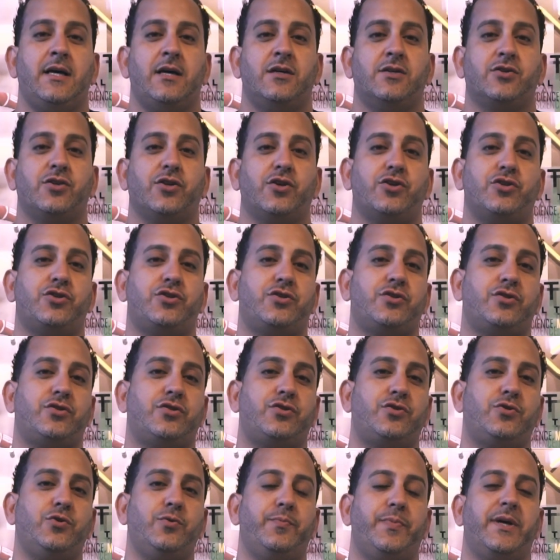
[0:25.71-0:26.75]
So there's
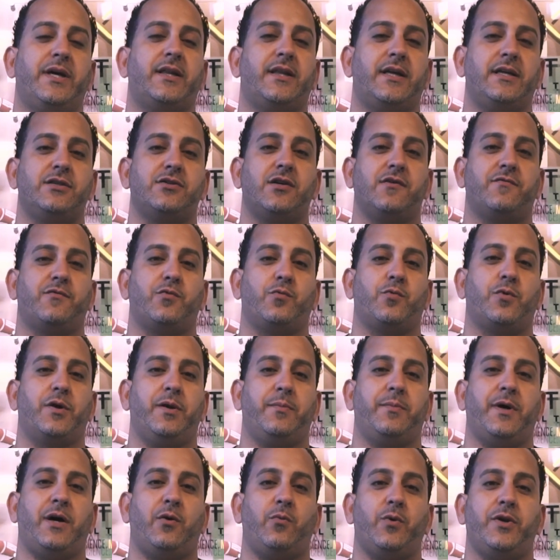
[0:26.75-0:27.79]
two big things you have to worry
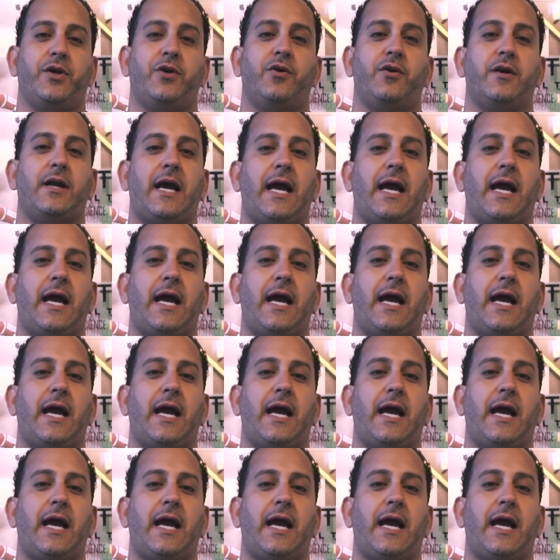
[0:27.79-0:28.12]
about. When you're an